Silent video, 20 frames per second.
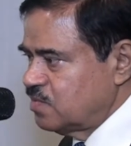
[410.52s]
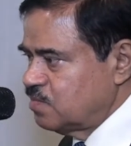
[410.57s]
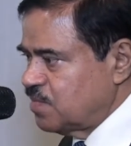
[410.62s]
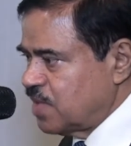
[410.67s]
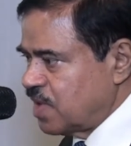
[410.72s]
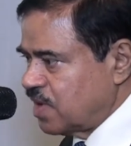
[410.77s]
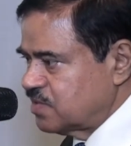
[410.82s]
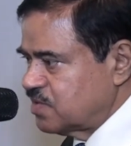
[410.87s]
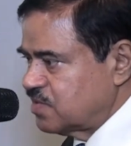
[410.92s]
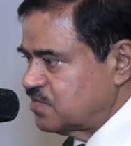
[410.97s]

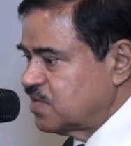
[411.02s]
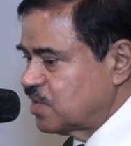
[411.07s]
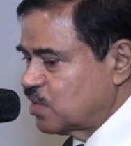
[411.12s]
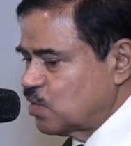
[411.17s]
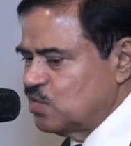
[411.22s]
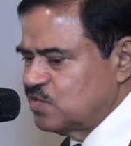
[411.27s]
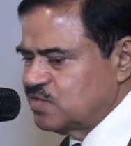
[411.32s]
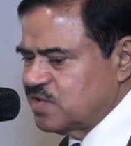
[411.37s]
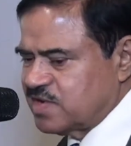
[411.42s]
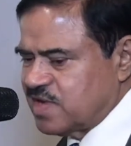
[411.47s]
another
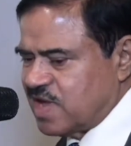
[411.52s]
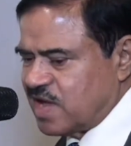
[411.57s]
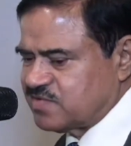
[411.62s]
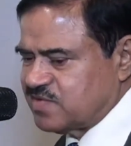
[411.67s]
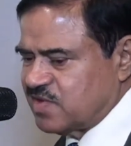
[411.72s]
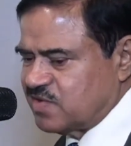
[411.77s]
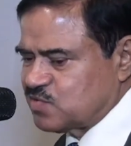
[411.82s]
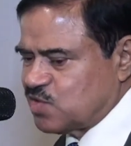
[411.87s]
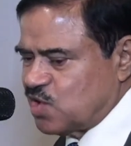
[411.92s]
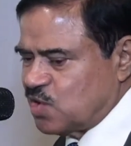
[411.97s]
Securities and
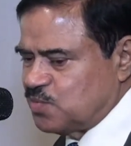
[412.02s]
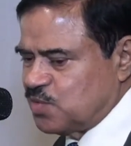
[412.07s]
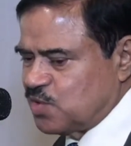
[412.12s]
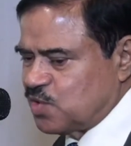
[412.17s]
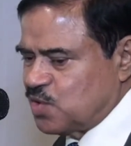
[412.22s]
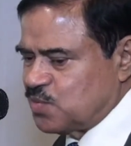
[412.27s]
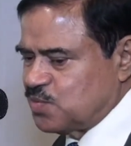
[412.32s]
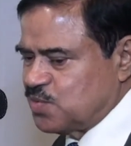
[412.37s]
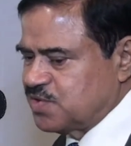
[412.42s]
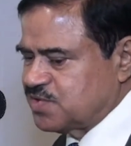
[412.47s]
Exchange
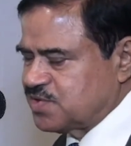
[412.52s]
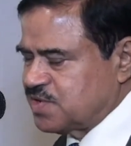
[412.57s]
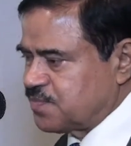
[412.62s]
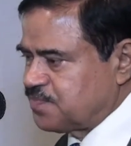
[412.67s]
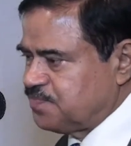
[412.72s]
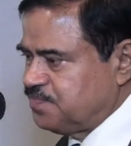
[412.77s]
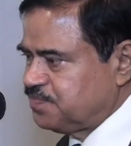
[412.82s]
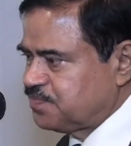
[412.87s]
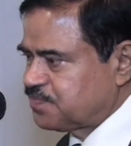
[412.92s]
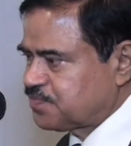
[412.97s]
Corporation.
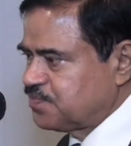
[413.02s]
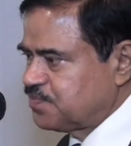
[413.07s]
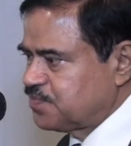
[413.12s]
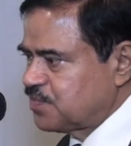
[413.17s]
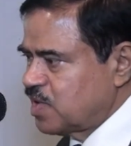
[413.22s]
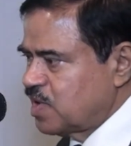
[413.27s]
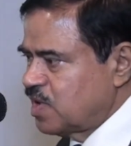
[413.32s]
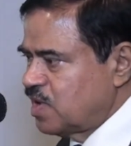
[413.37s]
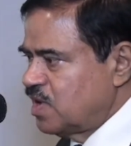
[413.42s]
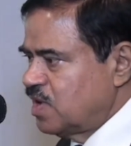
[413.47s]

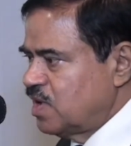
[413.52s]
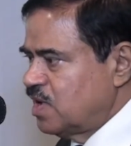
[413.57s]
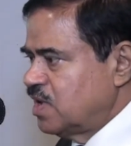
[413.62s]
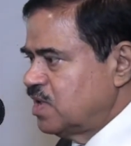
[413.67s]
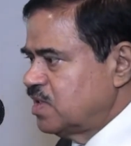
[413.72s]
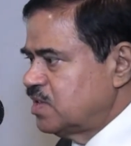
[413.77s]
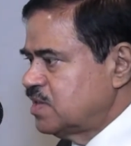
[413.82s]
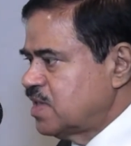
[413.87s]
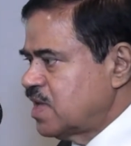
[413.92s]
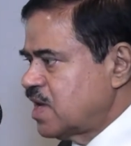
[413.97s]

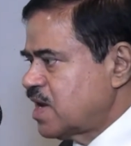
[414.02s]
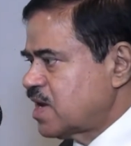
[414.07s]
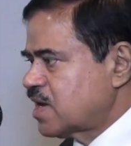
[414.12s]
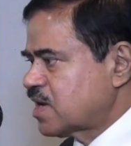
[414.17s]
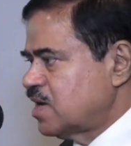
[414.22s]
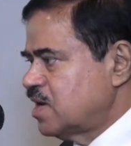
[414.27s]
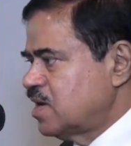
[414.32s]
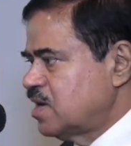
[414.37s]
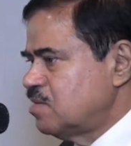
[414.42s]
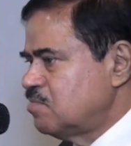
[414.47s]
There
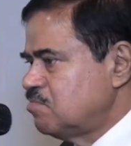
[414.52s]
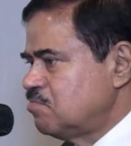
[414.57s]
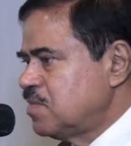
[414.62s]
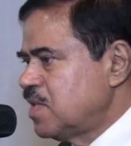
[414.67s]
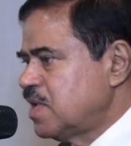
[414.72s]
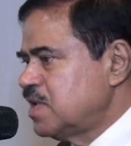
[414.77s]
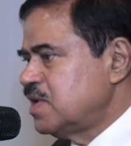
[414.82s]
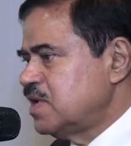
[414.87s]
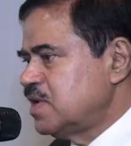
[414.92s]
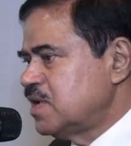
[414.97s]
are
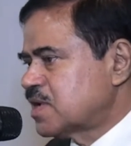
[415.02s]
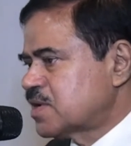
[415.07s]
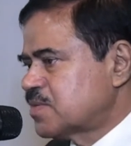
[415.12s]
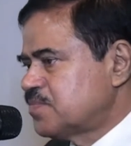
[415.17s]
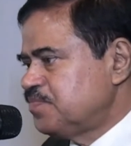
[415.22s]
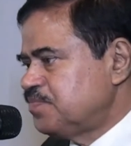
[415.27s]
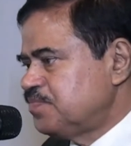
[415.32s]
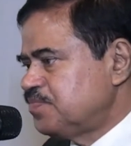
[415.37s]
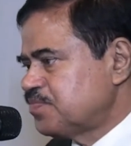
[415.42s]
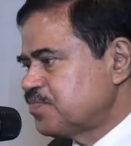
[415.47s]
many
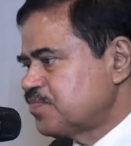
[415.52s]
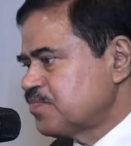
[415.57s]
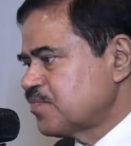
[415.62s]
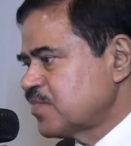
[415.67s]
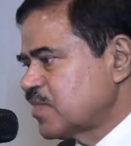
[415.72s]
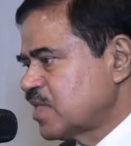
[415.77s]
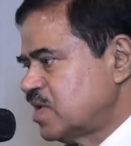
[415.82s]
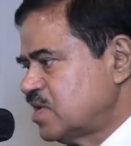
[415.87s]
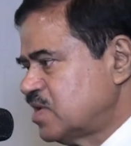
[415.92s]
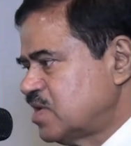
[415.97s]

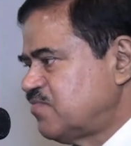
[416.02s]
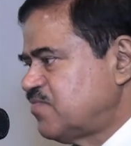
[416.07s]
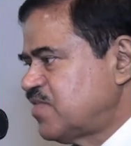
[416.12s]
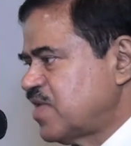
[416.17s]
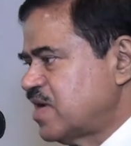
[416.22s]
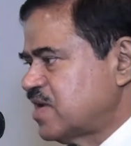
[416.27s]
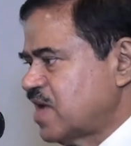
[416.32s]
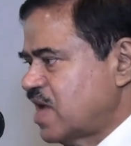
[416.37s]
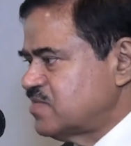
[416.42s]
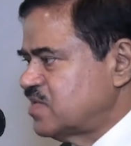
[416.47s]

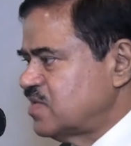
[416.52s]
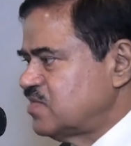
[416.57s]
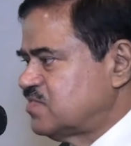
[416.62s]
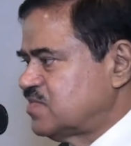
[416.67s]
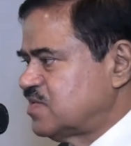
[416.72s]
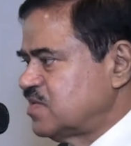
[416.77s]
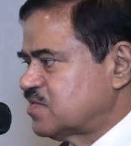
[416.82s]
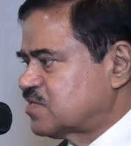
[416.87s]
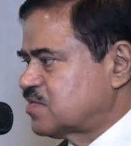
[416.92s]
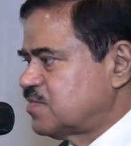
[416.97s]
different
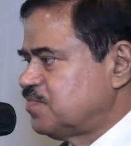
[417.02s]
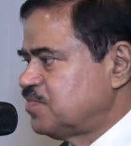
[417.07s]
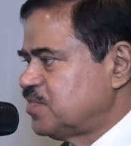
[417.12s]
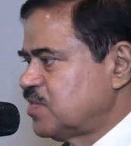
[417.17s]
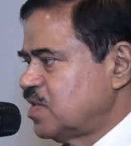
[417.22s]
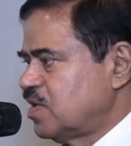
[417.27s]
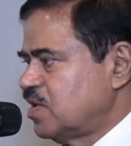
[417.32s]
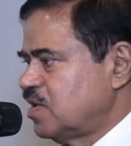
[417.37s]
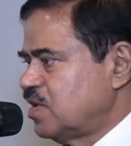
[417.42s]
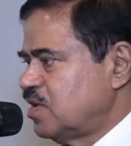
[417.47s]
agencies
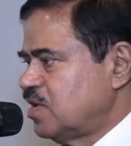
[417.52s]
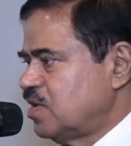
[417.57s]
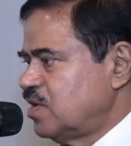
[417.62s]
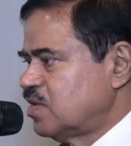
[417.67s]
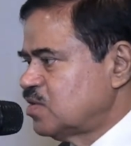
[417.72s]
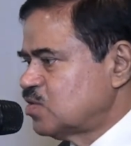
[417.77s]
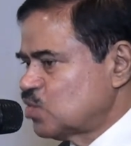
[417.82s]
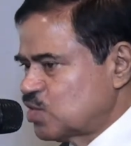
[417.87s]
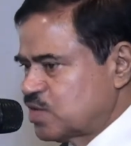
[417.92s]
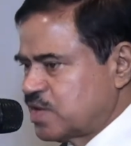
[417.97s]

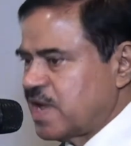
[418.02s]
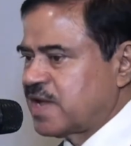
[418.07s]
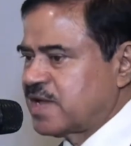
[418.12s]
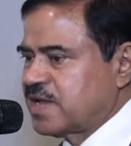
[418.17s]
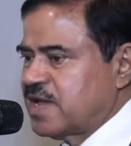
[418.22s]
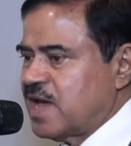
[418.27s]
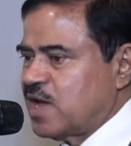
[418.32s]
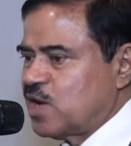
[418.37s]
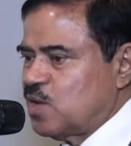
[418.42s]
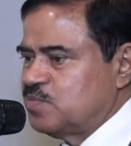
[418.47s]
to take
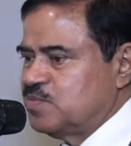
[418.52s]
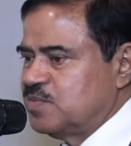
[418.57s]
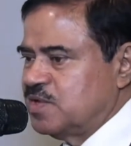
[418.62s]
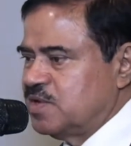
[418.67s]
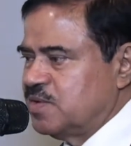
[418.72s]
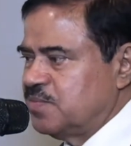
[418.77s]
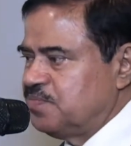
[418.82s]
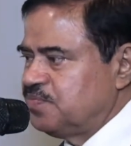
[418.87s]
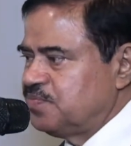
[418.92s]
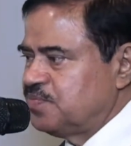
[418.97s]
care of
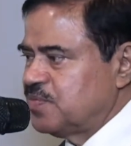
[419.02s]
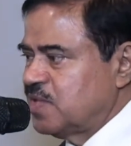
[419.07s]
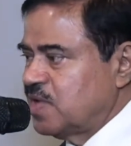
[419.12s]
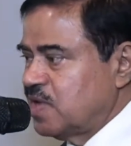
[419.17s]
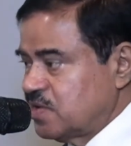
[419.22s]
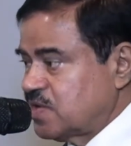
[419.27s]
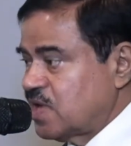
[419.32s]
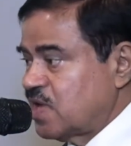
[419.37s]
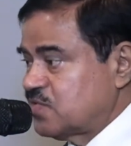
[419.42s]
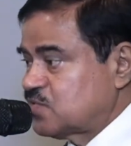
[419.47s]
the
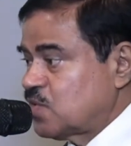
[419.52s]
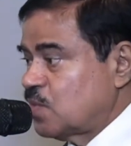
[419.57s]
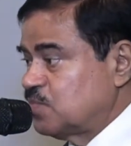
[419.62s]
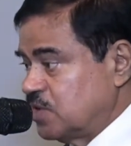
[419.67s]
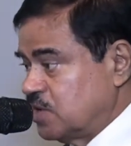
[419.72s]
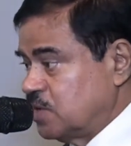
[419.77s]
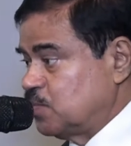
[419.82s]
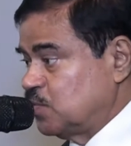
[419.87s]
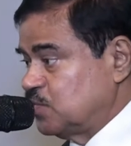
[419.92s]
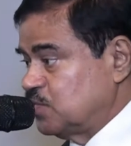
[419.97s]
interest of
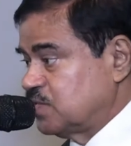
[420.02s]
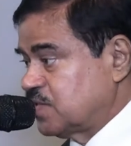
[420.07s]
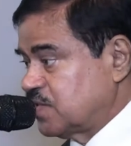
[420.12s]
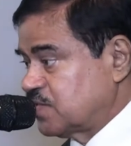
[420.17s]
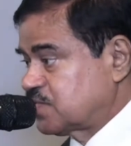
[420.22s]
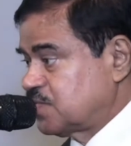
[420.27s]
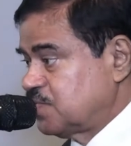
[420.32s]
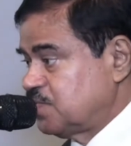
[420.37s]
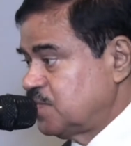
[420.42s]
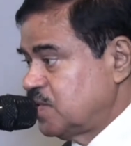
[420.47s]
the
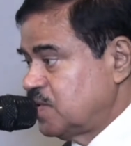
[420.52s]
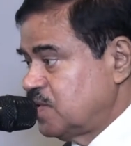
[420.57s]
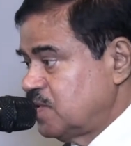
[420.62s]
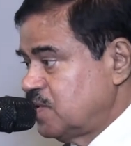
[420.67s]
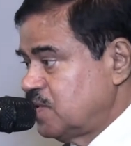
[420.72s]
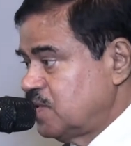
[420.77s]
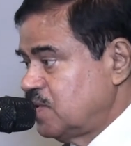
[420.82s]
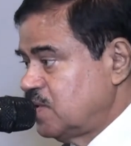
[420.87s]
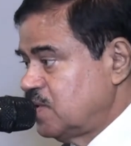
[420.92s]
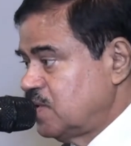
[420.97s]
depositors
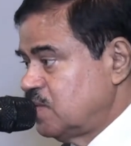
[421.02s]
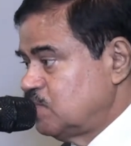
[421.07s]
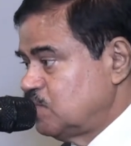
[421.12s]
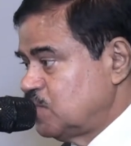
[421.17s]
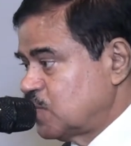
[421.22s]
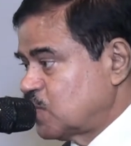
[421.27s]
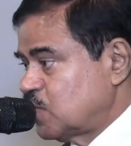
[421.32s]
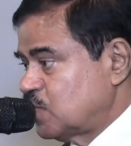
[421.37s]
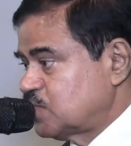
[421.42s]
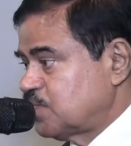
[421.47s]

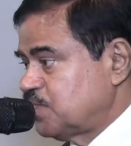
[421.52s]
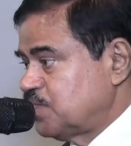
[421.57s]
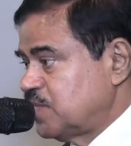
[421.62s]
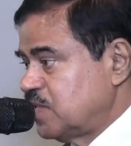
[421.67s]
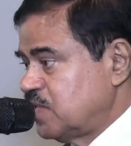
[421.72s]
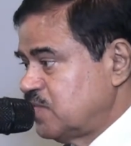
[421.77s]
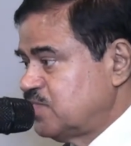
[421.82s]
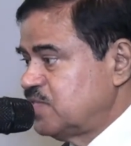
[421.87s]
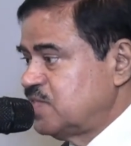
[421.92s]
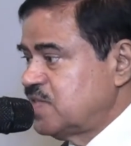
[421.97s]
because
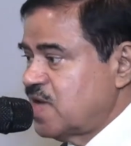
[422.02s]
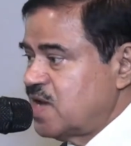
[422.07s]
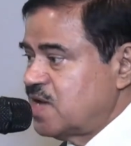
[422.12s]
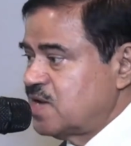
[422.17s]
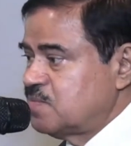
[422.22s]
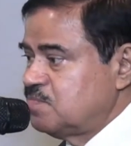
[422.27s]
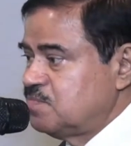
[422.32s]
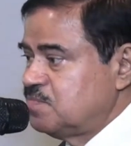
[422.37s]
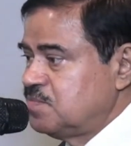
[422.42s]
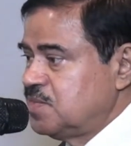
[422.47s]
if
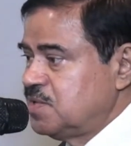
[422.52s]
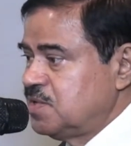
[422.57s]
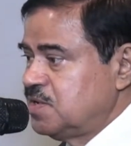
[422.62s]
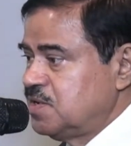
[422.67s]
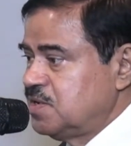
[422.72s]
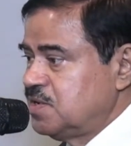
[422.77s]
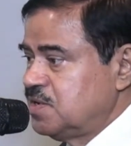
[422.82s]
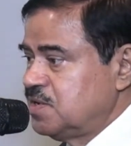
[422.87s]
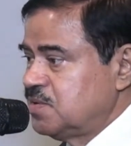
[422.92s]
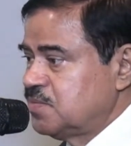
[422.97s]
there
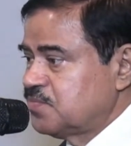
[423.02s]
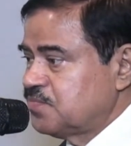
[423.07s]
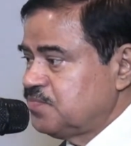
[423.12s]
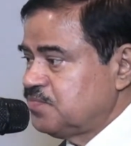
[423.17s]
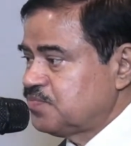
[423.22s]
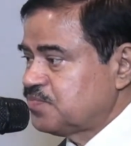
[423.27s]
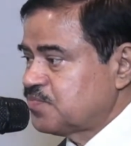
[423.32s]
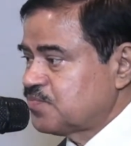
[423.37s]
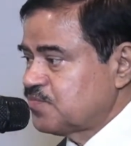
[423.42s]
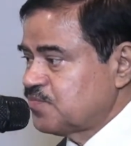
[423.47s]
be
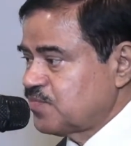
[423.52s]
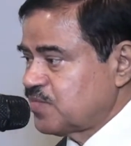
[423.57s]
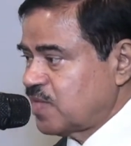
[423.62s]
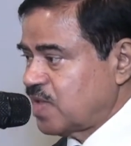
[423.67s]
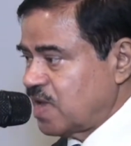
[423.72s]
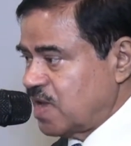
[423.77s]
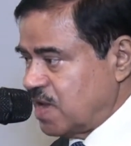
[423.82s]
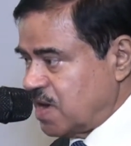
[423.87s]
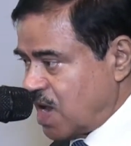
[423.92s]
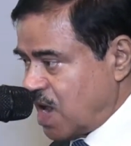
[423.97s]

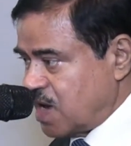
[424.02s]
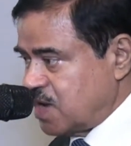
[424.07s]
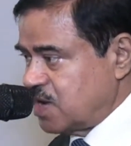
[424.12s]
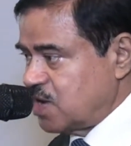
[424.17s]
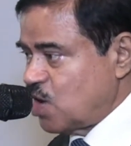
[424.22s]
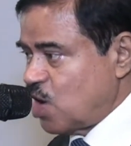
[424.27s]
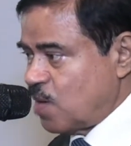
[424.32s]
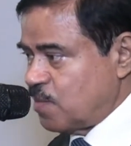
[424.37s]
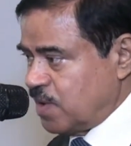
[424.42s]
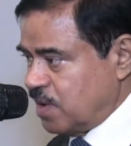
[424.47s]
a
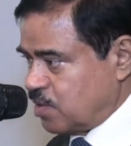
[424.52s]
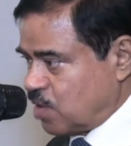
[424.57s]
run of a